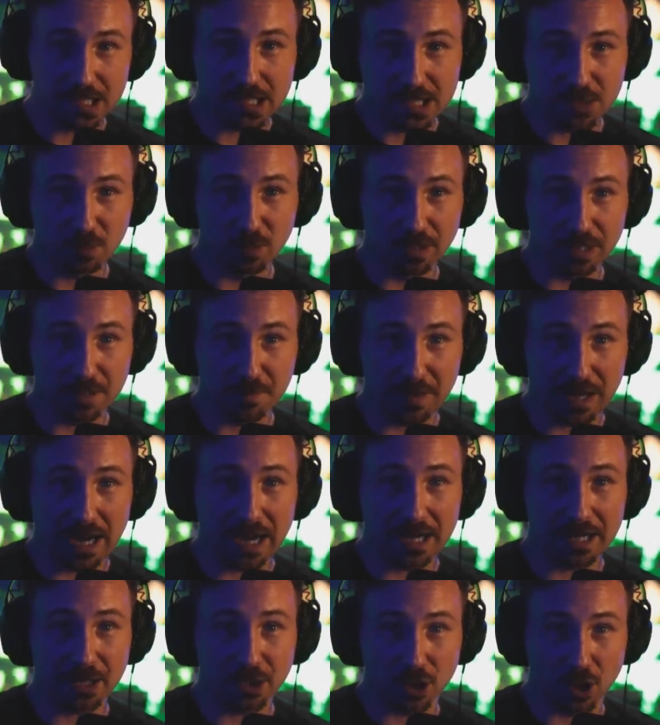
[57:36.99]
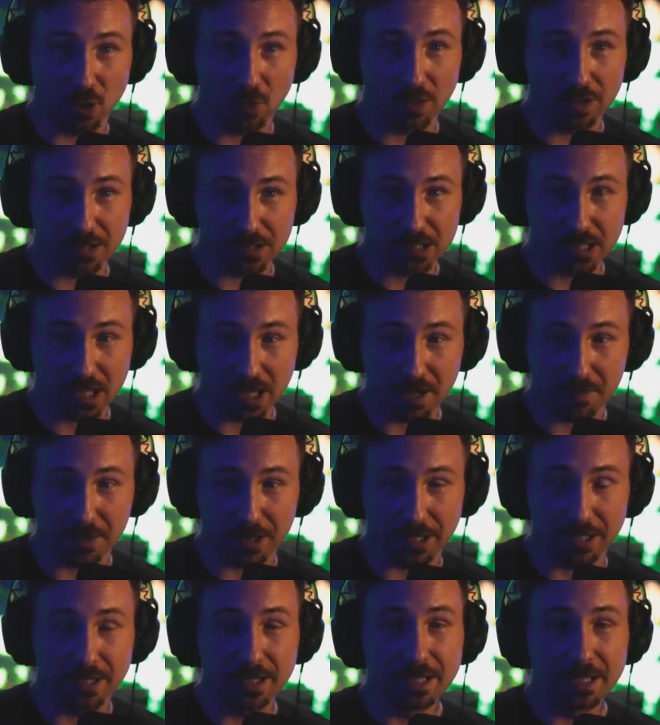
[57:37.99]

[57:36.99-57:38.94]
is really bad and no one is coming.